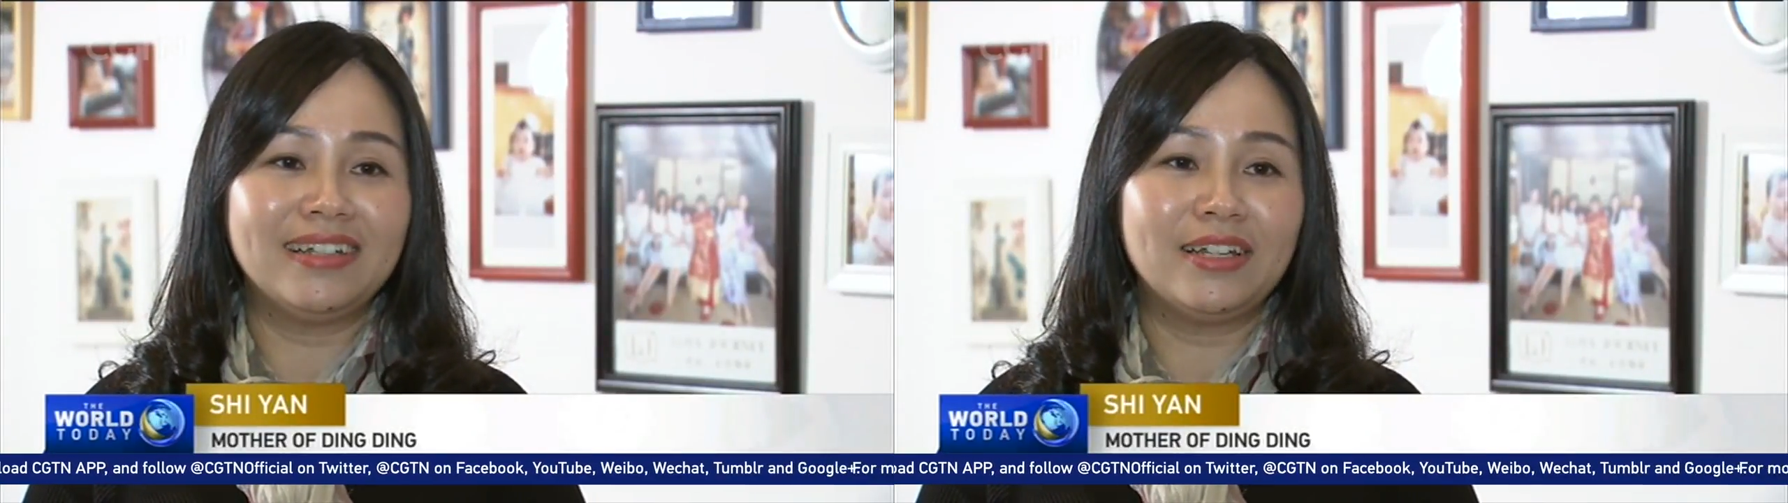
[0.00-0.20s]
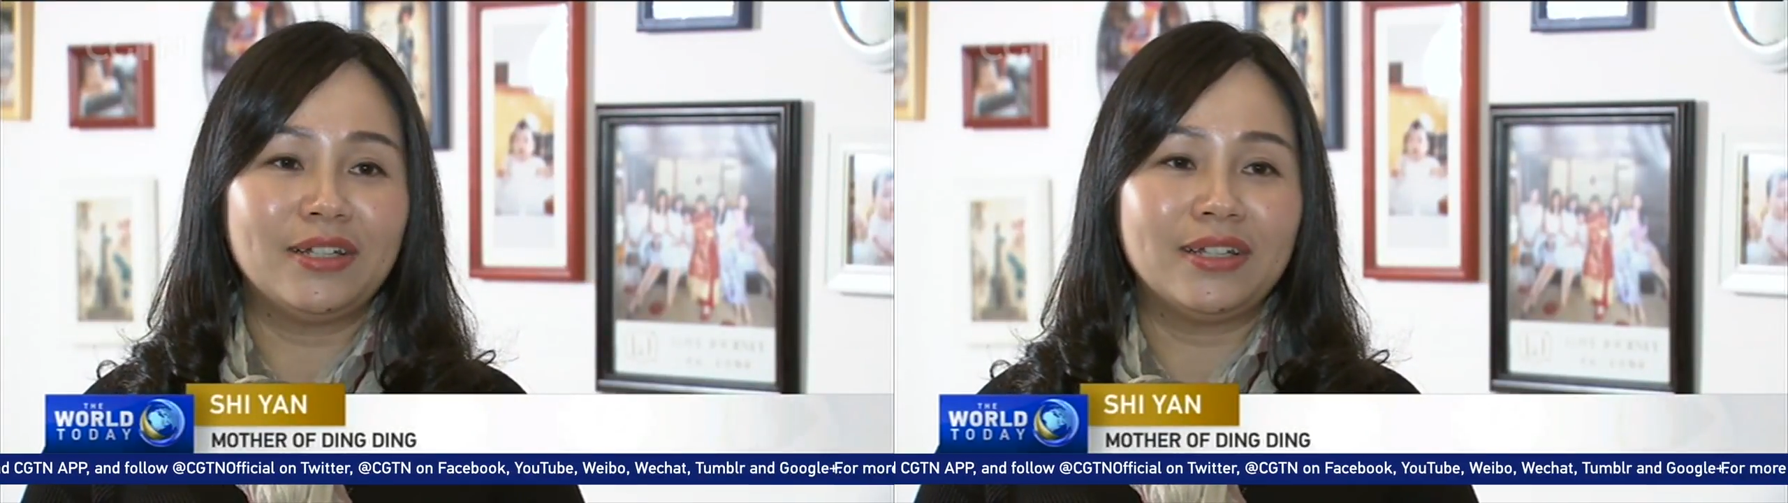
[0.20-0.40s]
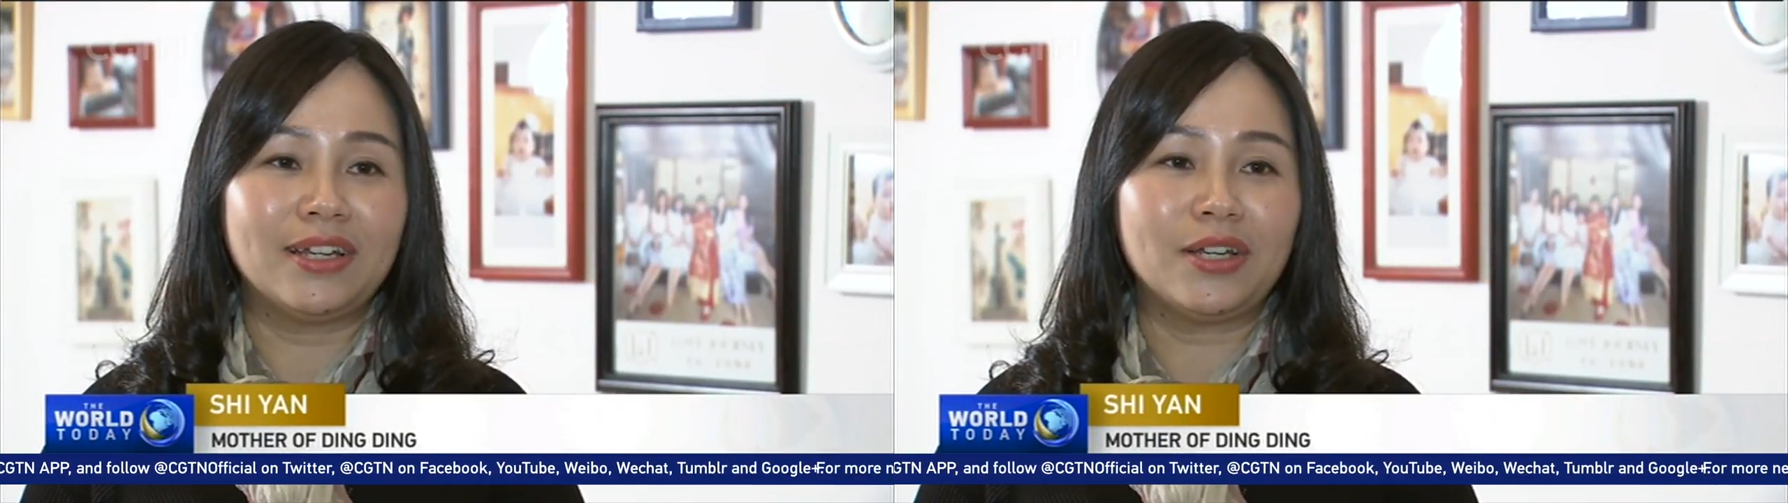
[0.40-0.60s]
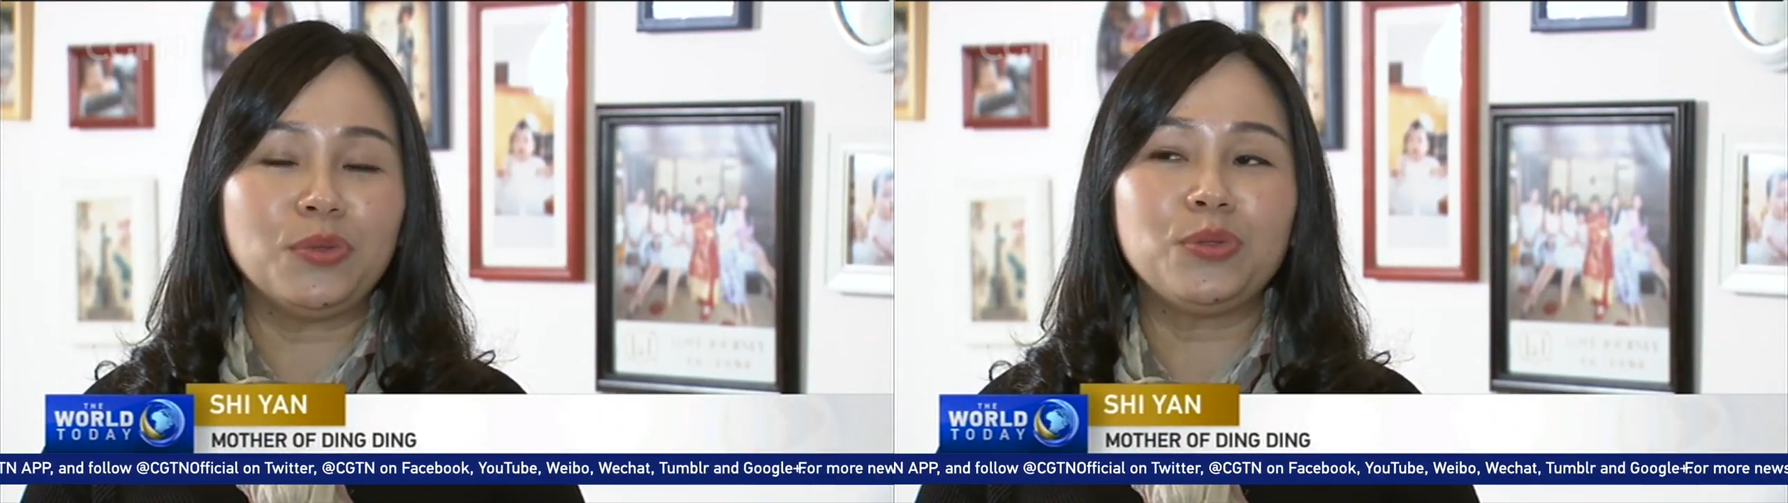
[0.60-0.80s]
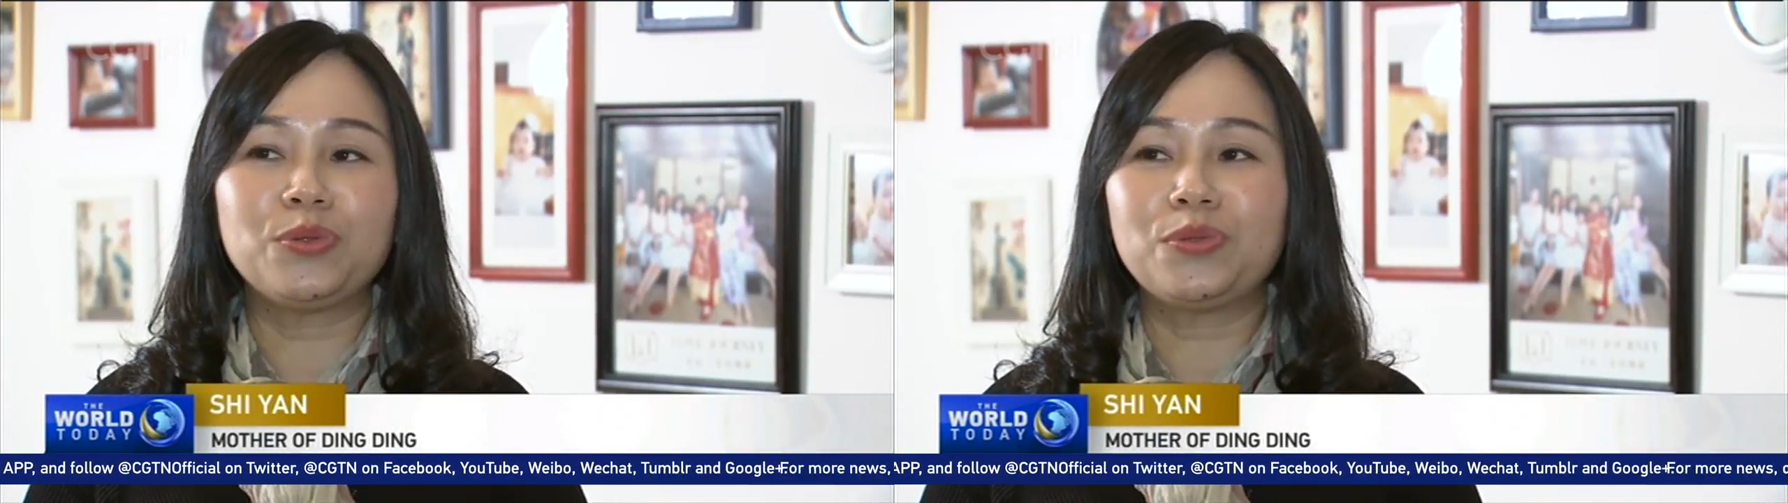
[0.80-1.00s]
and share
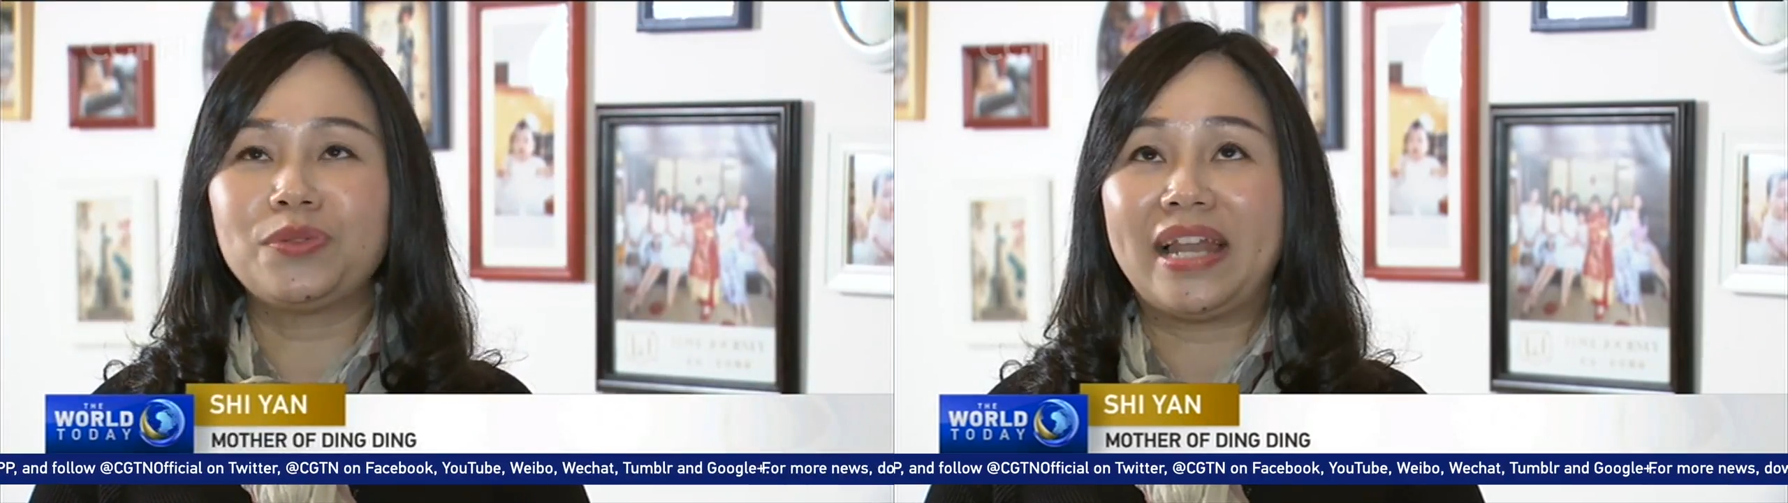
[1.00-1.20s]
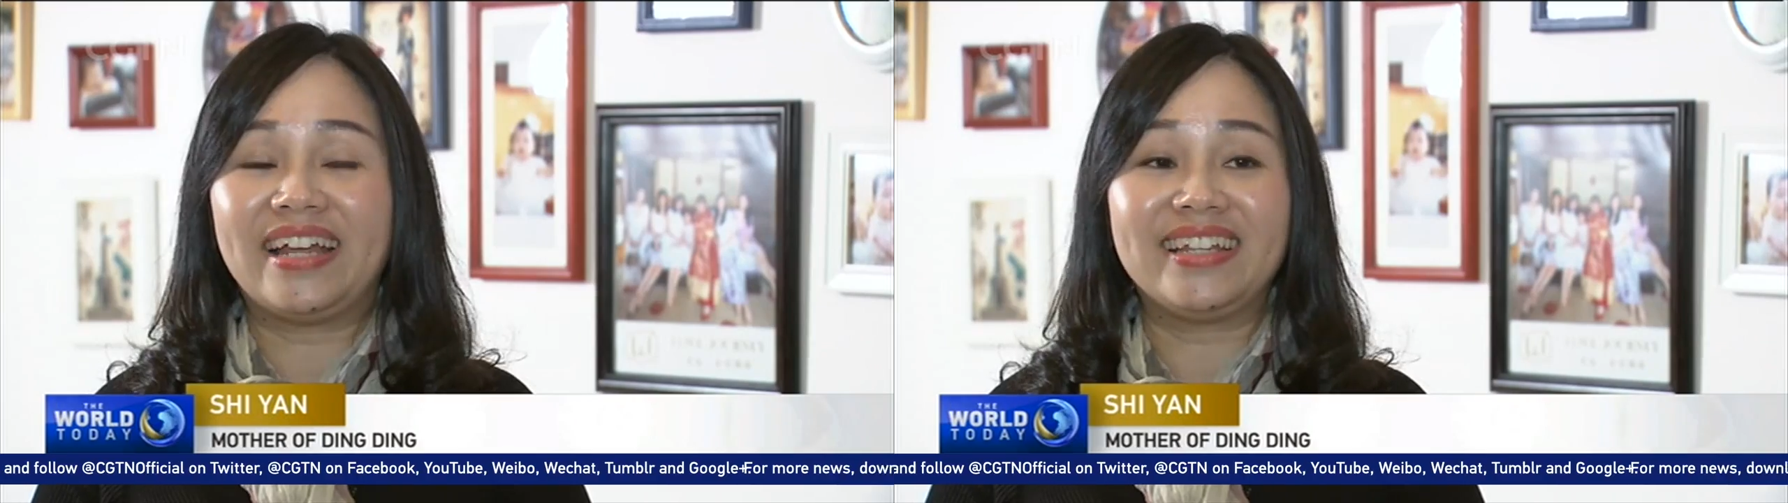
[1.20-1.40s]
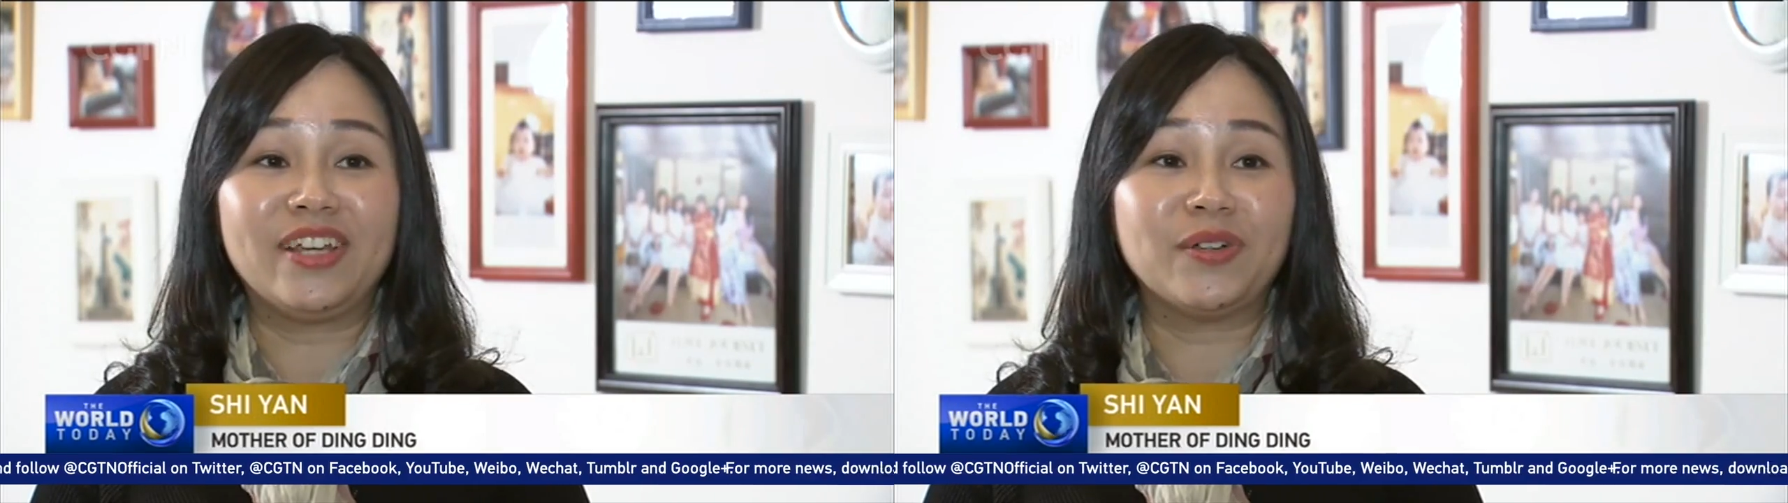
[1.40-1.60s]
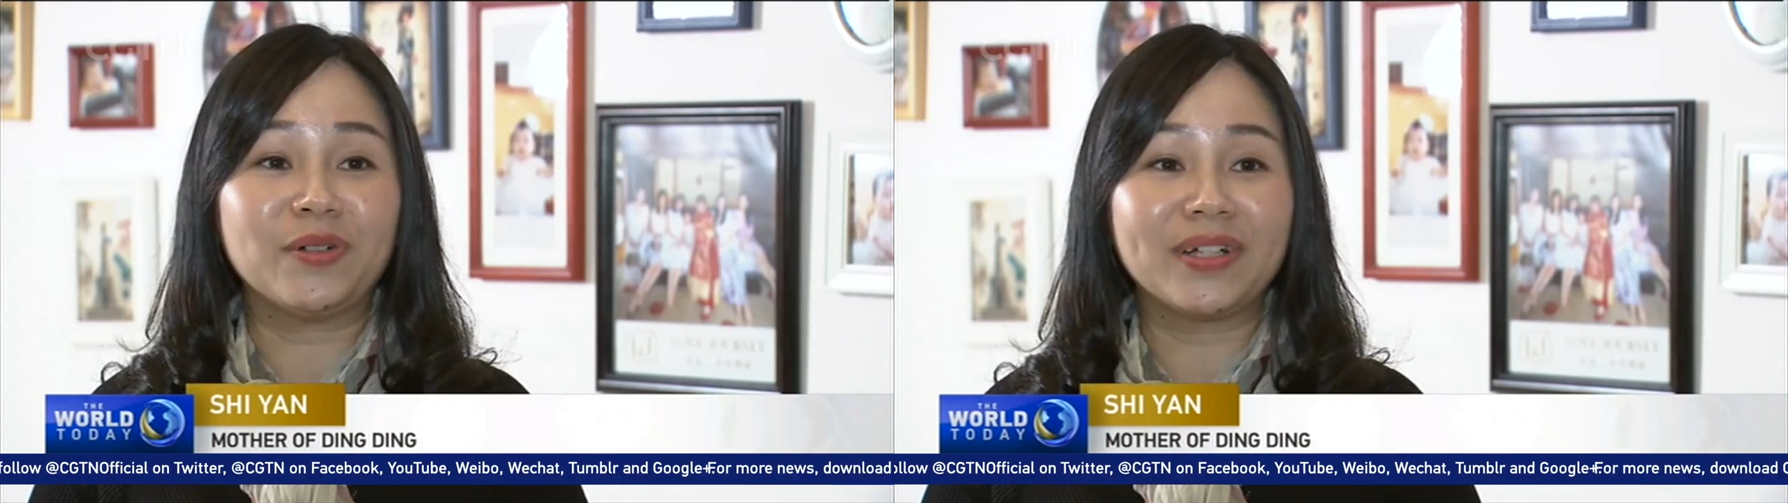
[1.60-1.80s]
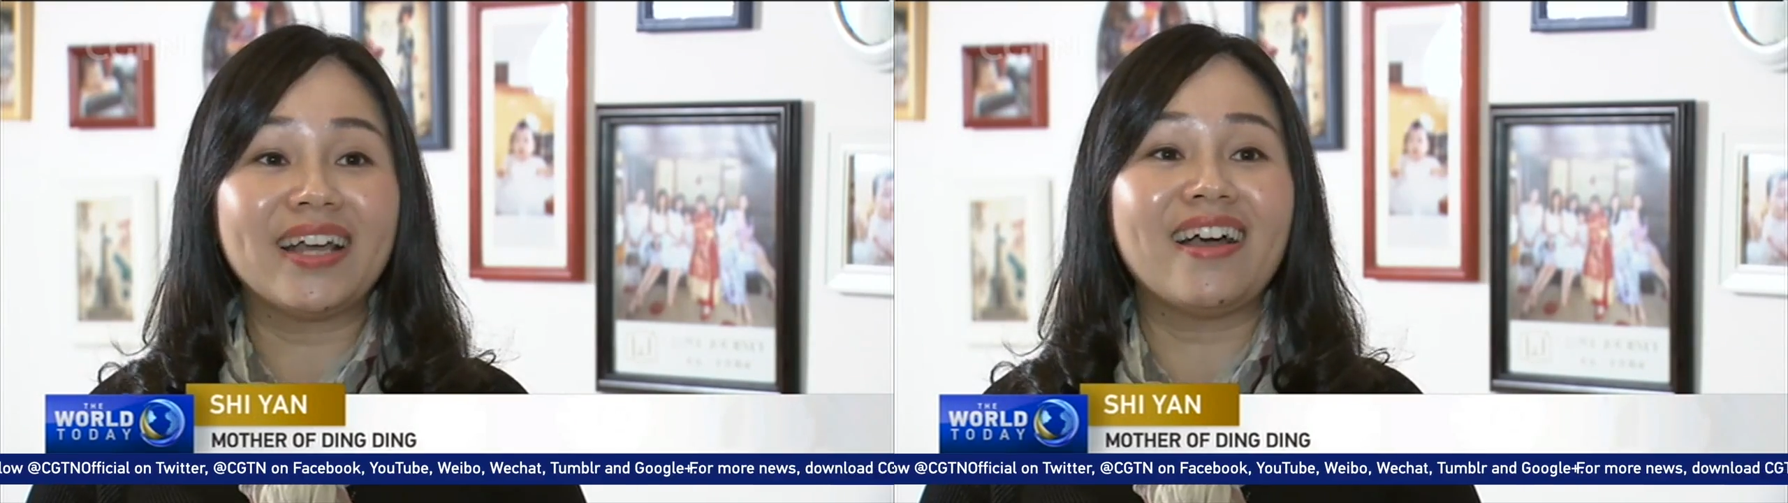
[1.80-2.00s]
happiness with each
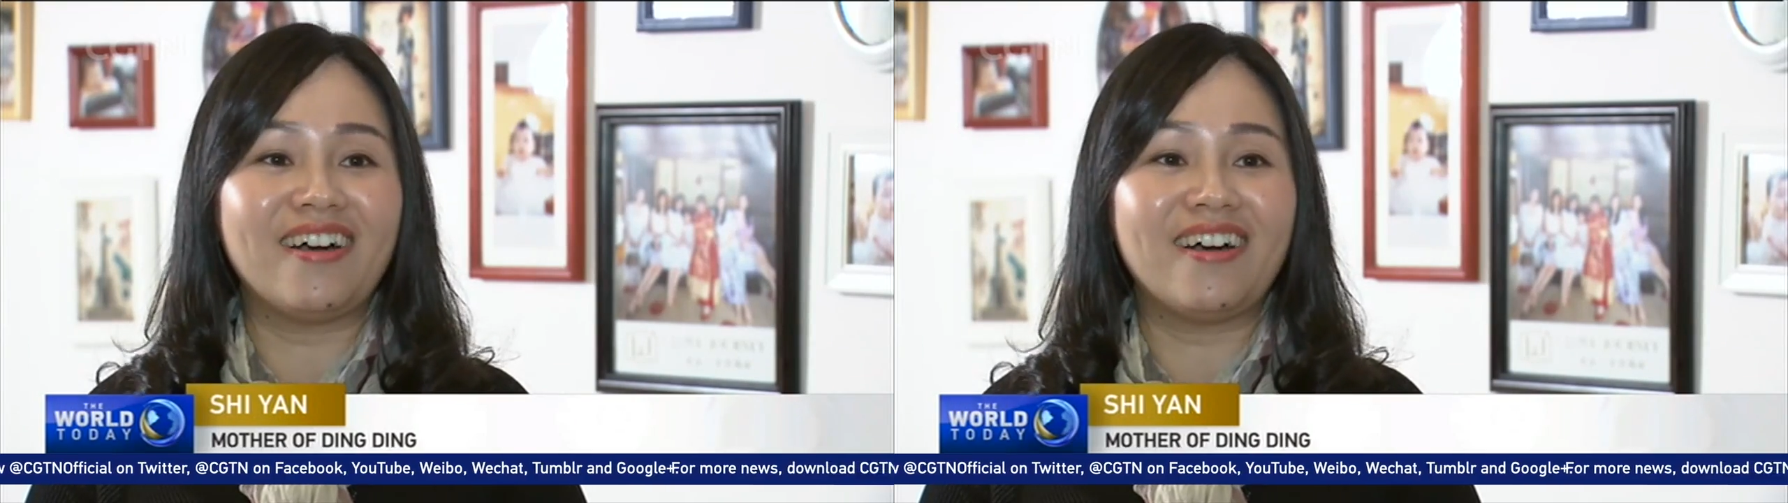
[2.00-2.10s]
other.